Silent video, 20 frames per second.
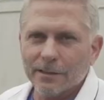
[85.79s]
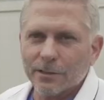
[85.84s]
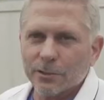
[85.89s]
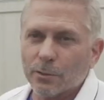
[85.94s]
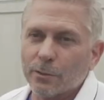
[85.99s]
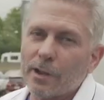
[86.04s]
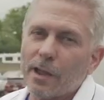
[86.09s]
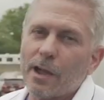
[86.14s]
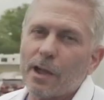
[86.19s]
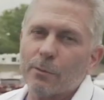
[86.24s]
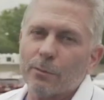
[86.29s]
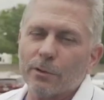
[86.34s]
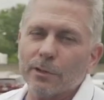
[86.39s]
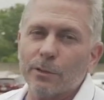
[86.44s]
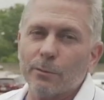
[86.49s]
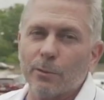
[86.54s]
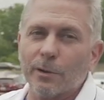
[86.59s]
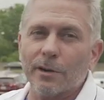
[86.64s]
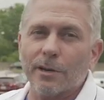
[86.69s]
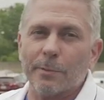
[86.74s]
So yeah, I
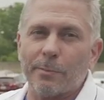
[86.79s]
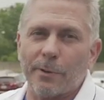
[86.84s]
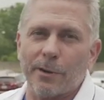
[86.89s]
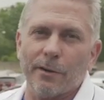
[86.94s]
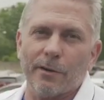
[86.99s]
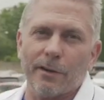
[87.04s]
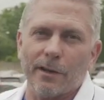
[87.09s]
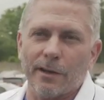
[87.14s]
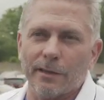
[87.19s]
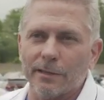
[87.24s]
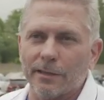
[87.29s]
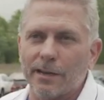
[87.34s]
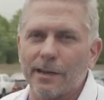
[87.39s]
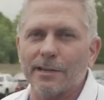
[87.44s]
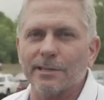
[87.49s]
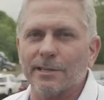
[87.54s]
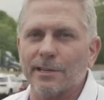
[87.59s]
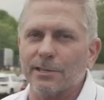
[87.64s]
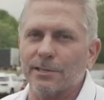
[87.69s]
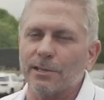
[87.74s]
really wanted the Paragon
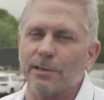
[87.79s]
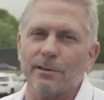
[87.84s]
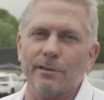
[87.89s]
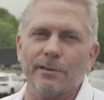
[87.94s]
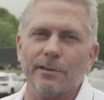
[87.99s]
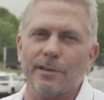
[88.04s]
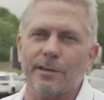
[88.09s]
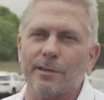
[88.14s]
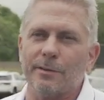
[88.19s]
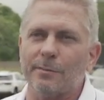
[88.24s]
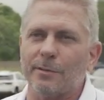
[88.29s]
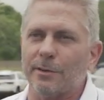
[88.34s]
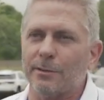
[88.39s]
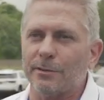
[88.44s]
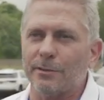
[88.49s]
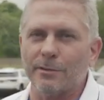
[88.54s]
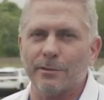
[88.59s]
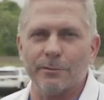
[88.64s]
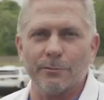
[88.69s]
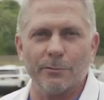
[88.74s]
lights. I saw them on
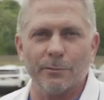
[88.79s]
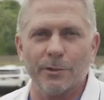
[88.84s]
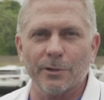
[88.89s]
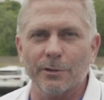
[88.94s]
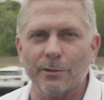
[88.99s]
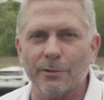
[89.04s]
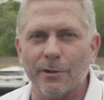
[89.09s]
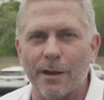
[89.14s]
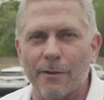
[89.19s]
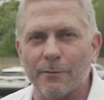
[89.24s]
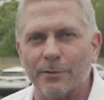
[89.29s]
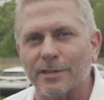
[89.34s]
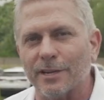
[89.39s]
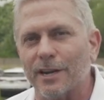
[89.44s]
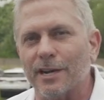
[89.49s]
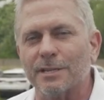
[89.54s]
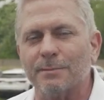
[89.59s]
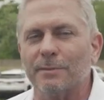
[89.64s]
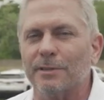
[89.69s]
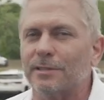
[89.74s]
one of their
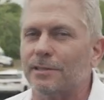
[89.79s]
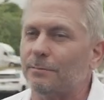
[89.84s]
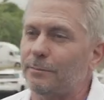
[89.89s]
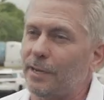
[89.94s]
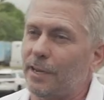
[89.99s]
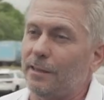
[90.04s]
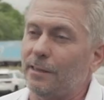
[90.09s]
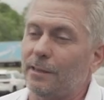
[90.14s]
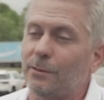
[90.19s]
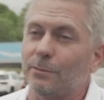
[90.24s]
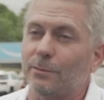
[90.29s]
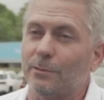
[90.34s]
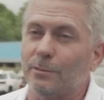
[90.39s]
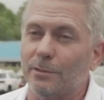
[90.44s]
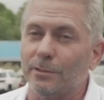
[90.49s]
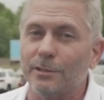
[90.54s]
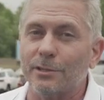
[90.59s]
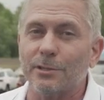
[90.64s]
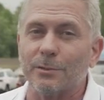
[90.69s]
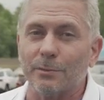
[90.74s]
advertisements, and man, they were
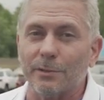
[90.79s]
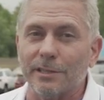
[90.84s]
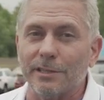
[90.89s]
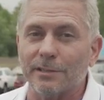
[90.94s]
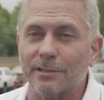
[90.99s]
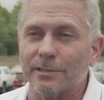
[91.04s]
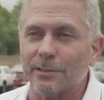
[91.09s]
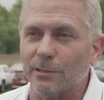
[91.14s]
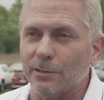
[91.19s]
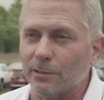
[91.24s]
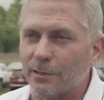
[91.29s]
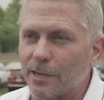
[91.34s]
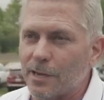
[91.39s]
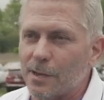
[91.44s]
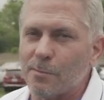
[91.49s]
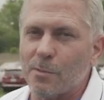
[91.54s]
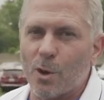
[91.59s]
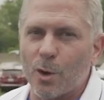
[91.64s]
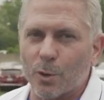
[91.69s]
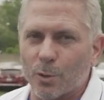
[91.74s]
really sweet. So I
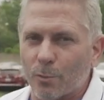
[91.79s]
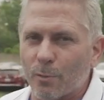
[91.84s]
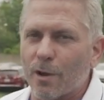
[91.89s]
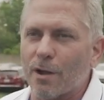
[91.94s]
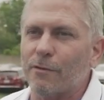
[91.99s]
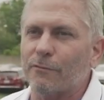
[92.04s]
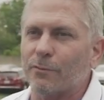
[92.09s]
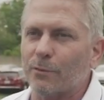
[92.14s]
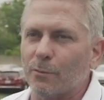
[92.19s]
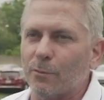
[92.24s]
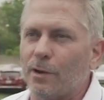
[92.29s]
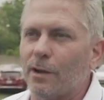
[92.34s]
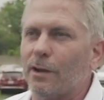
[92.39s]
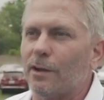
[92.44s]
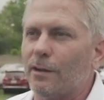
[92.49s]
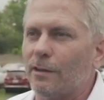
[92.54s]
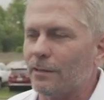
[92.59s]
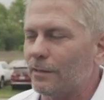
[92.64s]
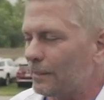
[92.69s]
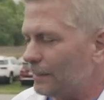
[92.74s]
him hauled around for a
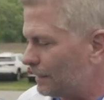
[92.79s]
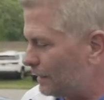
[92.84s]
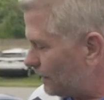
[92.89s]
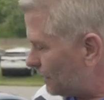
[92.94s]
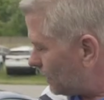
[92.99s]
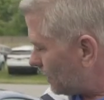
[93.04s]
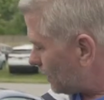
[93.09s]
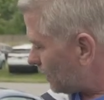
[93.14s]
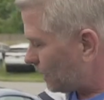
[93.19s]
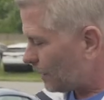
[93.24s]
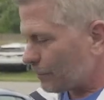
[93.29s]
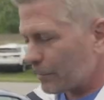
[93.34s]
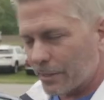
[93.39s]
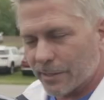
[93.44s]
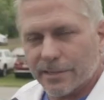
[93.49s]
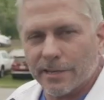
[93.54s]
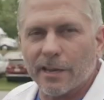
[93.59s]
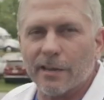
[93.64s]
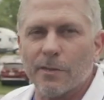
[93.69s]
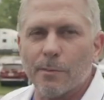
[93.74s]
while
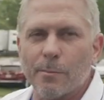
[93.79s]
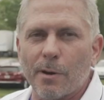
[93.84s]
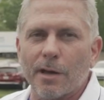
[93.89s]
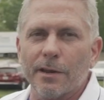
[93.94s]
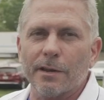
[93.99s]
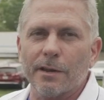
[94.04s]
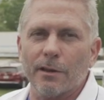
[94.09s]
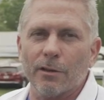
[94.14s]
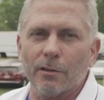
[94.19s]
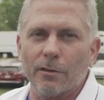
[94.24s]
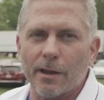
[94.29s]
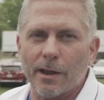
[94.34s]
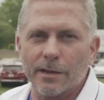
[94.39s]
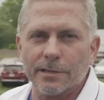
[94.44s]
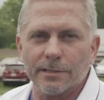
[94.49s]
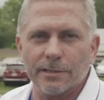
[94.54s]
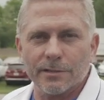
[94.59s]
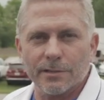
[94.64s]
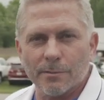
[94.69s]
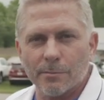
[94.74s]
because I had the body colored
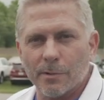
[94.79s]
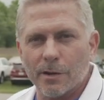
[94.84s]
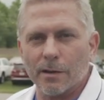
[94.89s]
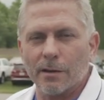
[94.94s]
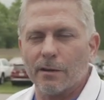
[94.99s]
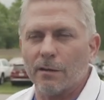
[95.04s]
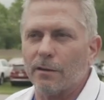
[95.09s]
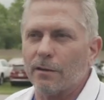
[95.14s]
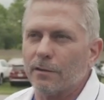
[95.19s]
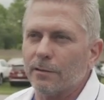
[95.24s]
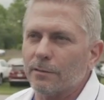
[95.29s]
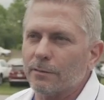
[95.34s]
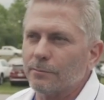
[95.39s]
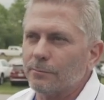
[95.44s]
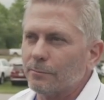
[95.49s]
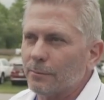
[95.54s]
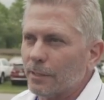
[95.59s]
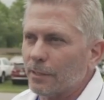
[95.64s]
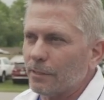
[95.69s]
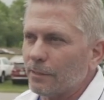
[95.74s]
accents on my car,
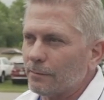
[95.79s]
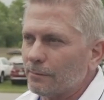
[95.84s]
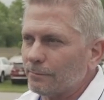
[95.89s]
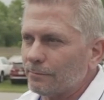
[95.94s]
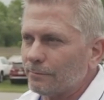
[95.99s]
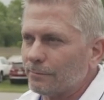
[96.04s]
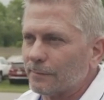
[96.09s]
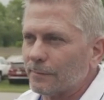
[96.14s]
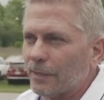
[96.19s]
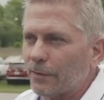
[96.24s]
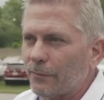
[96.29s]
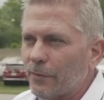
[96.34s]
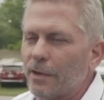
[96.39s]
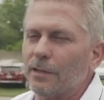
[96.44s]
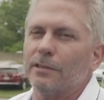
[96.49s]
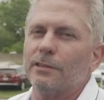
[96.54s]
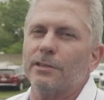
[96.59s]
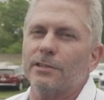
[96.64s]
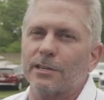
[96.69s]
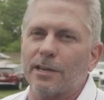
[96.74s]
but I
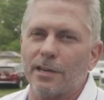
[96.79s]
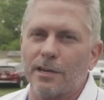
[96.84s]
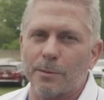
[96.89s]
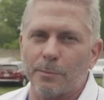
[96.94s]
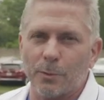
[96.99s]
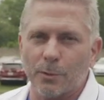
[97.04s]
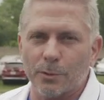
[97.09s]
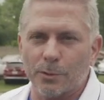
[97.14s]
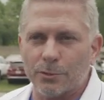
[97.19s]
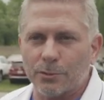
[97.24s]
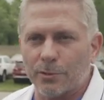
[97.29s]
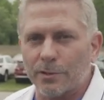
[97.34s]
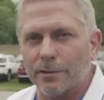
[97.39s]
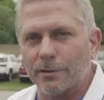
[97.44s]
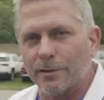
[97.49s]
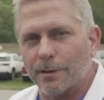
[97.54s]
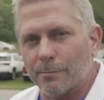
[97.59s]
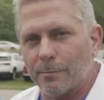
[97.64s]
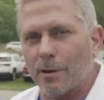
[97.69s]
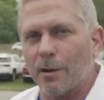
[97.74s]
finally decided to pull the
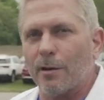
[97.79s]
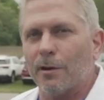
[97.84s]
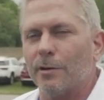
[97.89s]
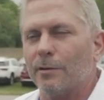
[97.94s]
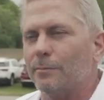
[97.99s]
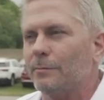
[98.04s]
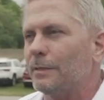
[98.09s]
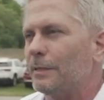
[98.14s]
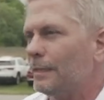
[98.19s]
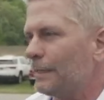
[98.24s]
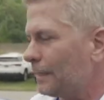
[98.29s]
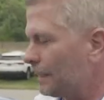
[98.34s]
trigger. I bought them,